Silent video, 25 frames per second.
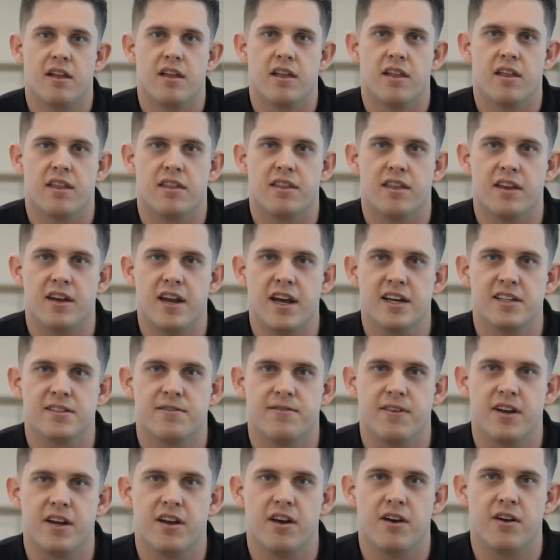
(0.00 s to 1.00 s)
The next
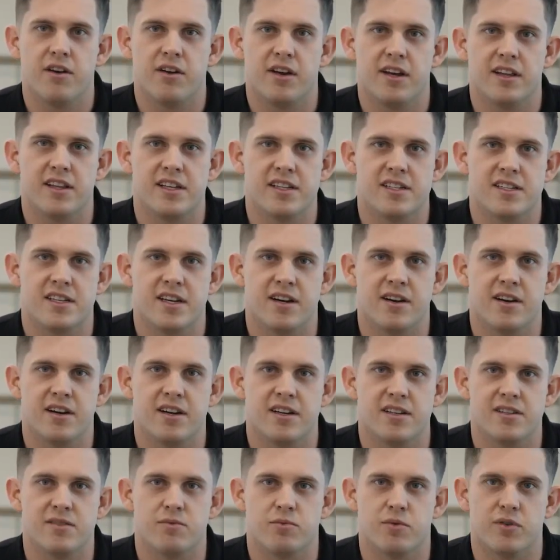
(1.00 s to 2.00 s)
video in this
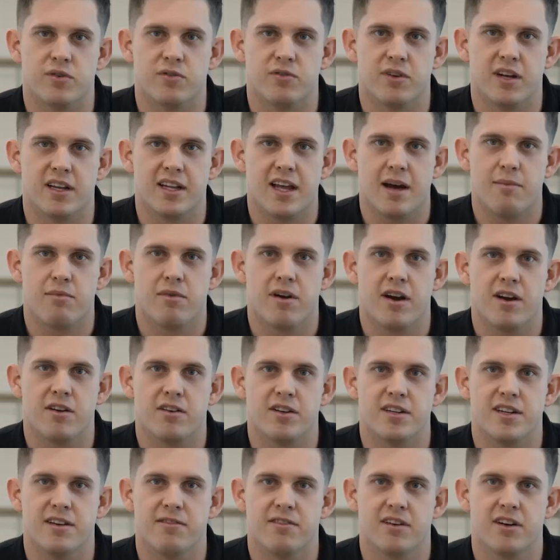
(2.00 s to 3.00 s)
series will elaborate
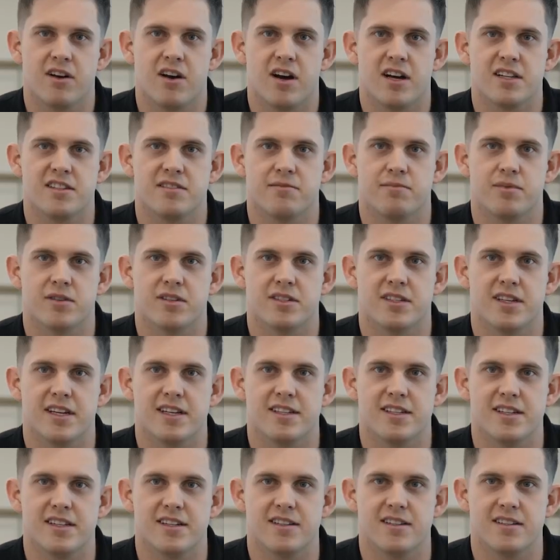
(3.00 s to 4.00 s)
on different kinds of
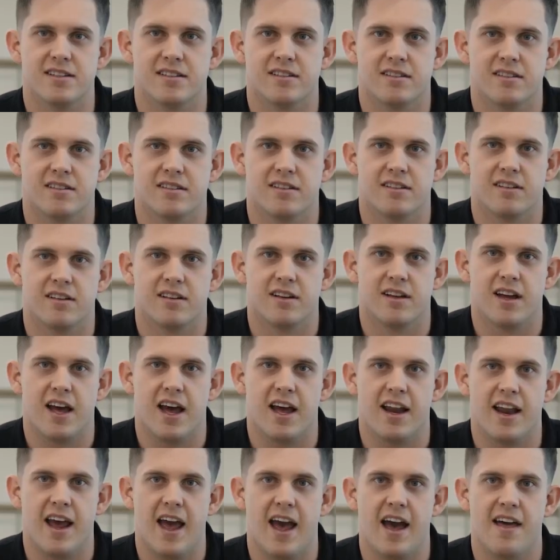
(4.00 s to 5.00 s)
prostheses
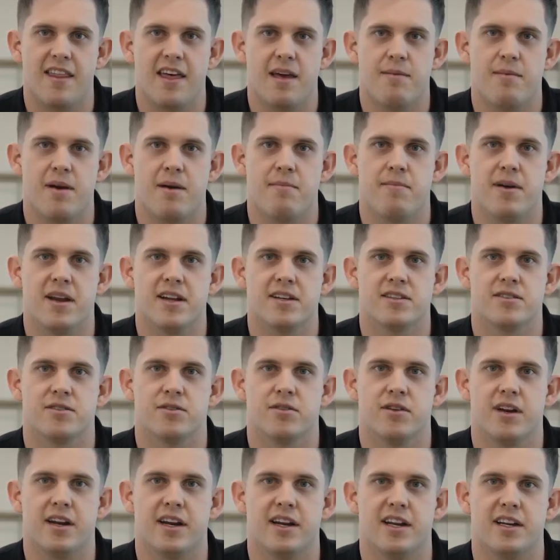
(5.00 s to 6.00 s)
and how they may better
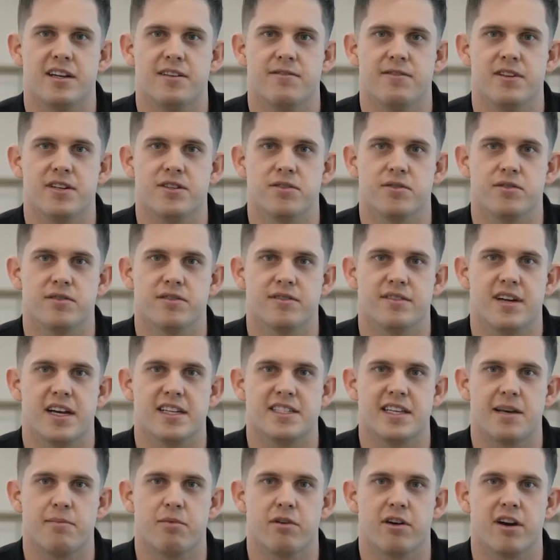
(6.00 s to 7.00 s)
suit an individual
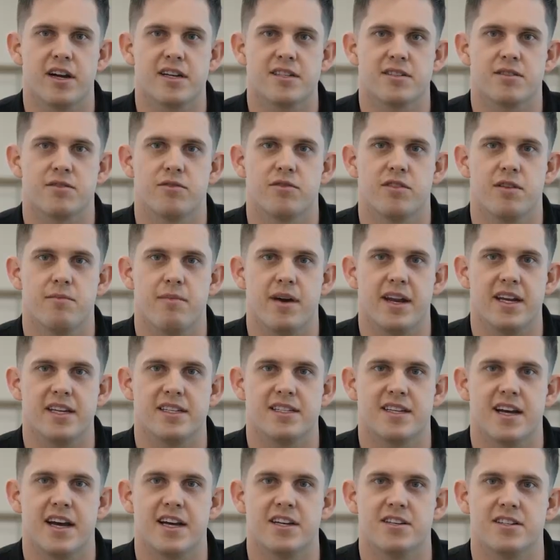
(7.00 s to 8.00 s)
as they progress through the many
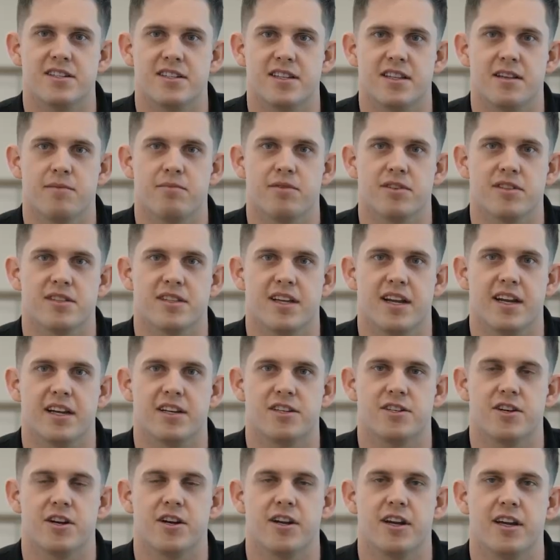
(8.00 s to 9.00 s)
stages in the
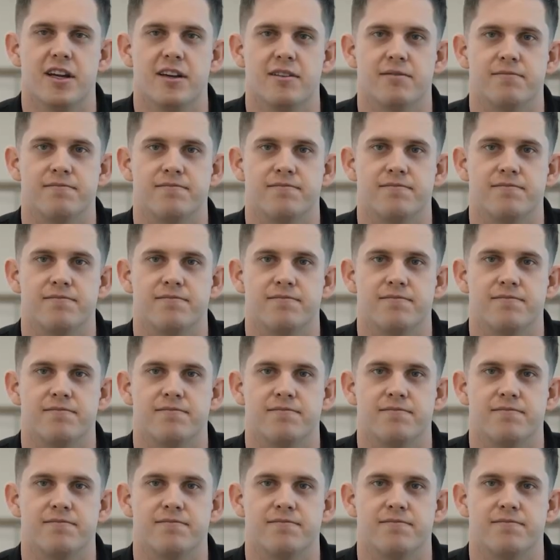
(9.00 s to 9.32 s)
prosthetic journey.